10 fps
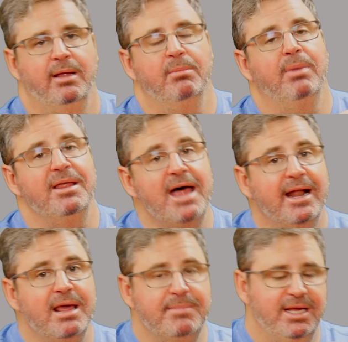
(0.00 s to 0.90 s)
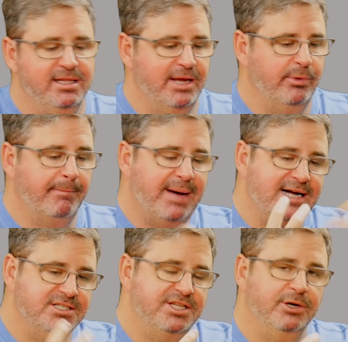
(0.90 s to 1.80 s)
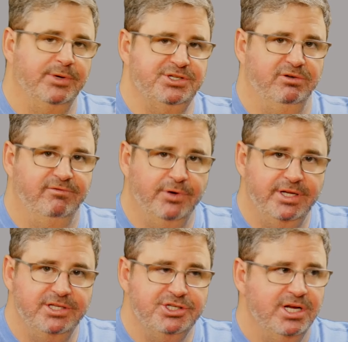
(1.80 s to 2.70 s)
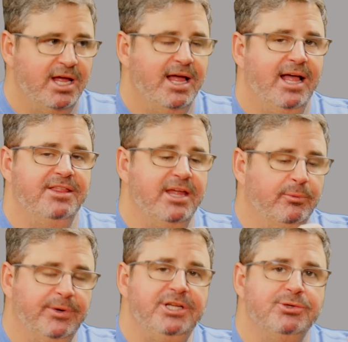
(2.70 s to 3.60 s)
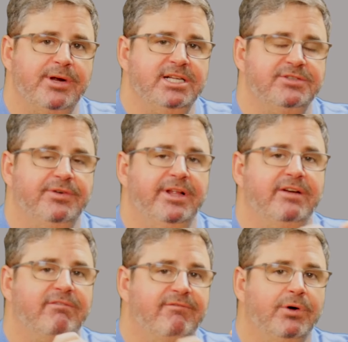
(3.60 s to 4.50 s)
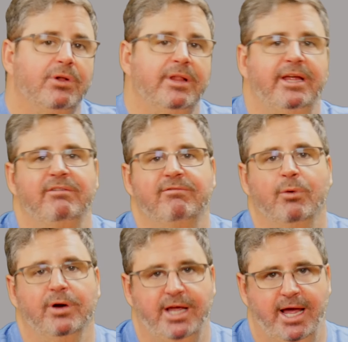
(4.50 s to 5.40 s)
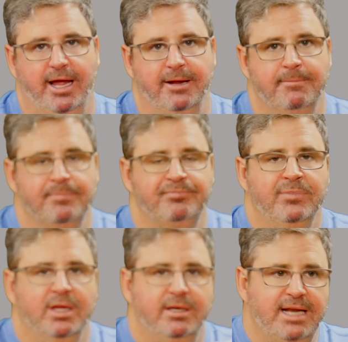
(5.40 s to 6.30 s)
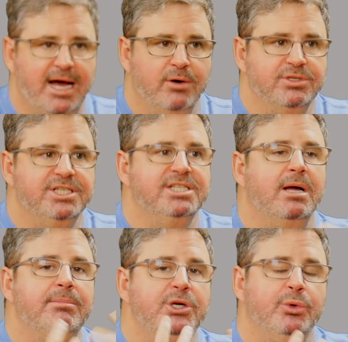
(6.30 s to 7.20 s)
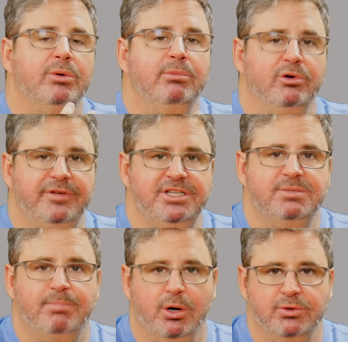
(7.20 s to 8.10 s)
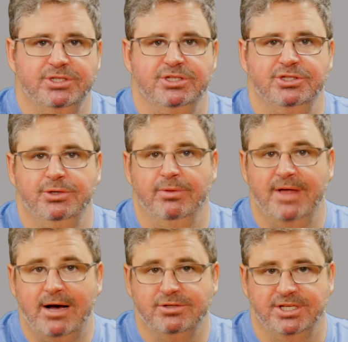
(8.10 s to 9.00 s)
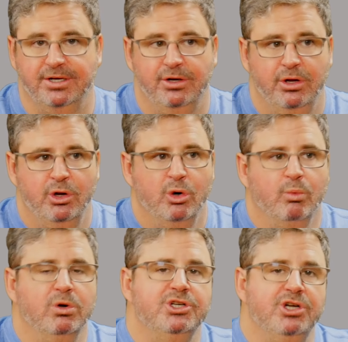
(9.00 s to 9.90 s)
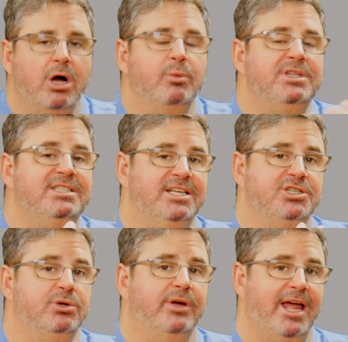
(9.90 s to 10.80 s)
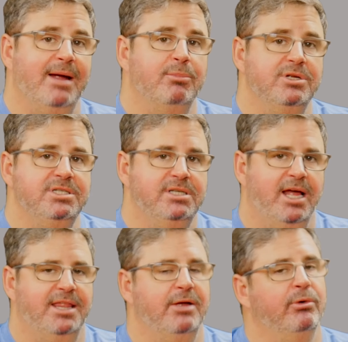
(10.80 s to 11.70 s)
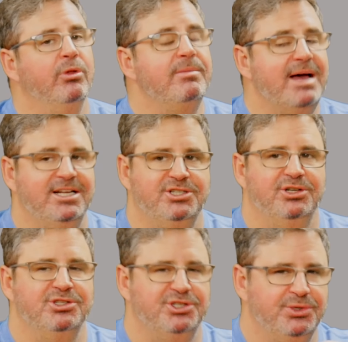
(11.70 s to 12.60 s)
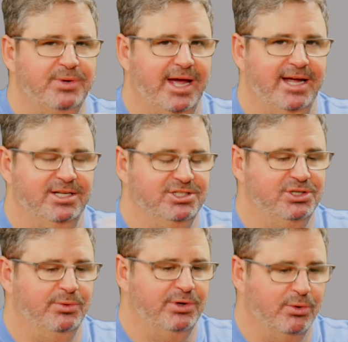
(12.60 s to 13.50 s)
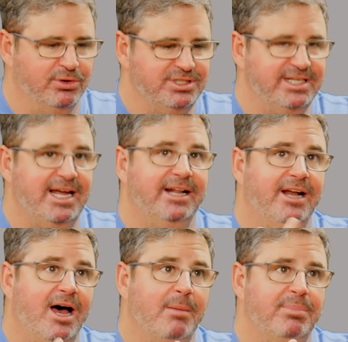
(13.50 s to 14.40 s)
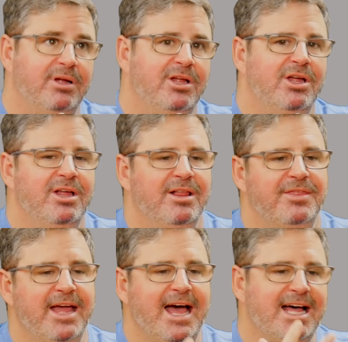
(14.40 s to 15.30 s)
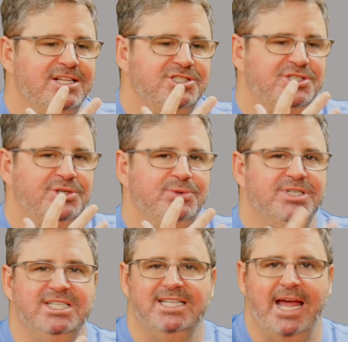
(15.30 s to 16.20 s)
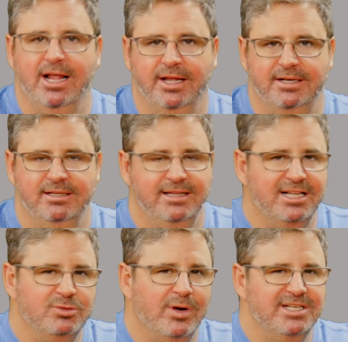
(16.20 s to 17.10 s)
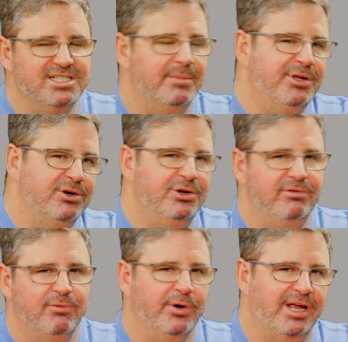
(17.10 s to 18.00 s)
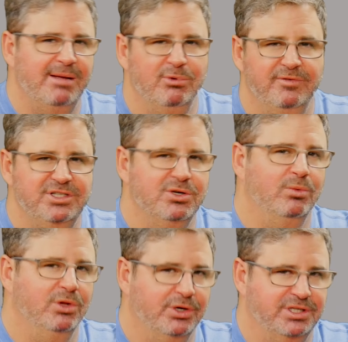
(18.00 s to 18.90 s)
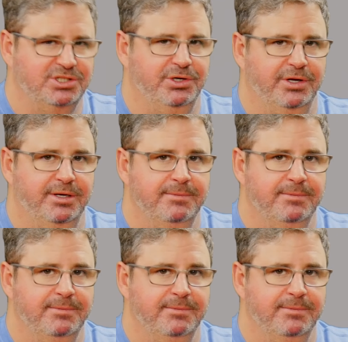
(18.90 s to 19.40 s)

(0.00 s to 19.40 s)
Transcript: And by that I mean they went back to the original footage and they retransferred it full in 4K. Now, some newer movies post-2000 were shot with digital cameras and they were only mastered in 2K. So in order to get it up, they had to scale it. That's why some of your new 4K movies don't look as good.